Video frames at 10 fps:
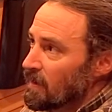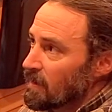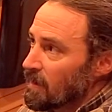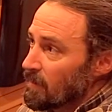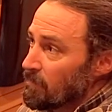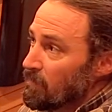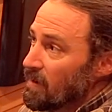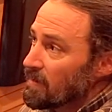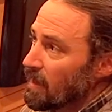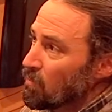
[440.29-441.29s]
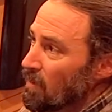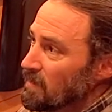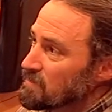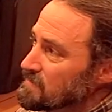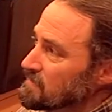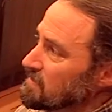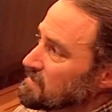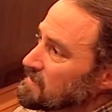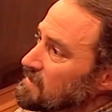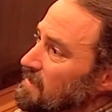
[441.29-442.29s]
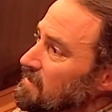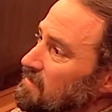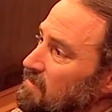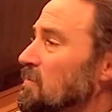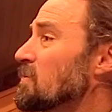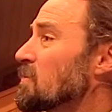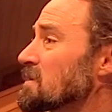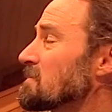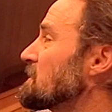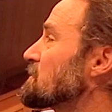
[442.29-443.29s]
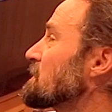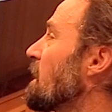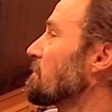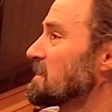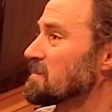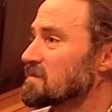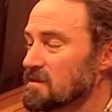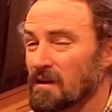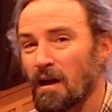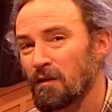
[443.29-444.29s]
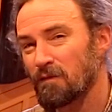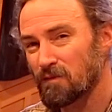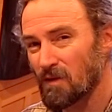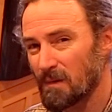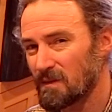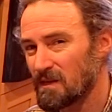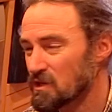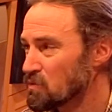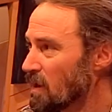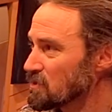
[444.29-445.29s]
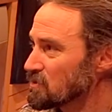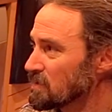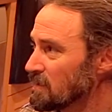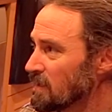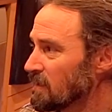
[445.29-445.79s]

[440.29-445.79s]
but I wanted just a slight 3/4 of an inch top piece to kind of frame the dishwasher,